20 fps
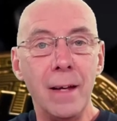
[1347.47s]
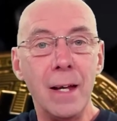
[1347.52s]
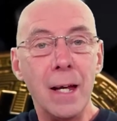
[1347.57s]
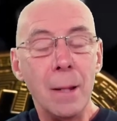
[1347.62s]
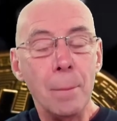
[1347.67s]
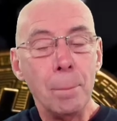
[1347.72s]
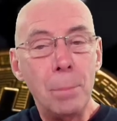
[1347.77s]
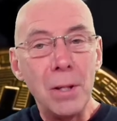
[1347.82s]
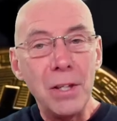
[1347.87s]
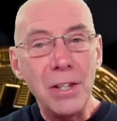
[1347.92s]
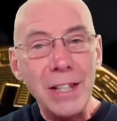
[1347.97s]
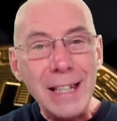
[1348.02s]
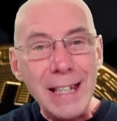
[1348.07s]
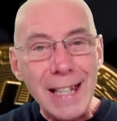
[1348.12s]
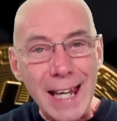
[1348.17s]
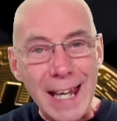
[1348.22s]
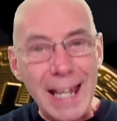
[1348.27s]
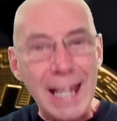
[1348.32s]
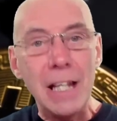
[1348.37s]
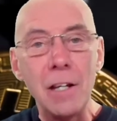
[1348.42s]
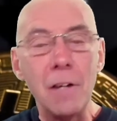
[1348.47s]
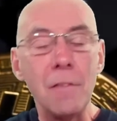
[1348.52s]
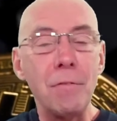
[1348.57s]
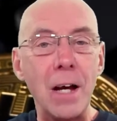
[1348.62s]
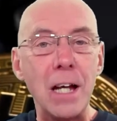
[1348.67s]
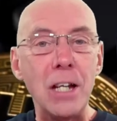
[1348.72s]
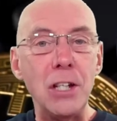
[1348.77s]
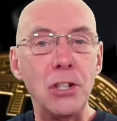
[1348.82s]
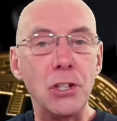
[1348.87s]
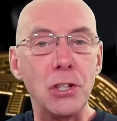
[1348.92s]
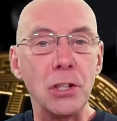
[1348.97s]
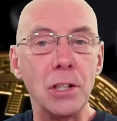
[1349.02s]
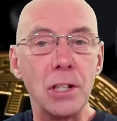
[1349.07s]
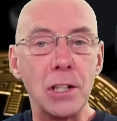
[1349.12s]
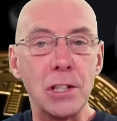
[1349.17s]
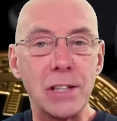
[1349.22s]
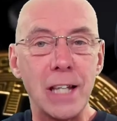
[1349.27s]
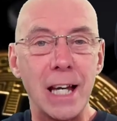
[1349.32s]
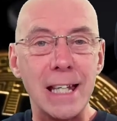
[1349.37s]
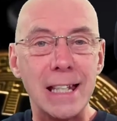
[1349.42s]
but the innovation that's
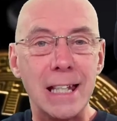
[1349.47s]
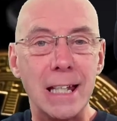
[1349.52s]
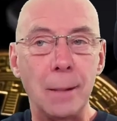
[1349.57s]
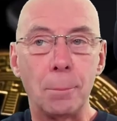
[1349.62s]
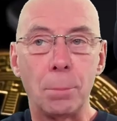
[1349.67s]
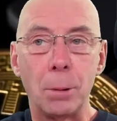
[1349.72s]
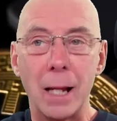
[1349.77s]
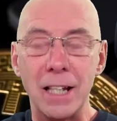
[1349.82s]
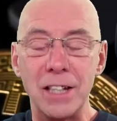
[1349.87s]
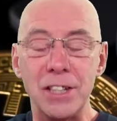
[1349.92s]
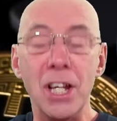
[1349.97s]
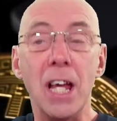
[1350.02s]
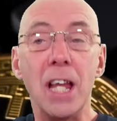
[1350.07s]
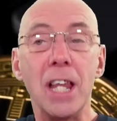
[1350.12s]
taking place,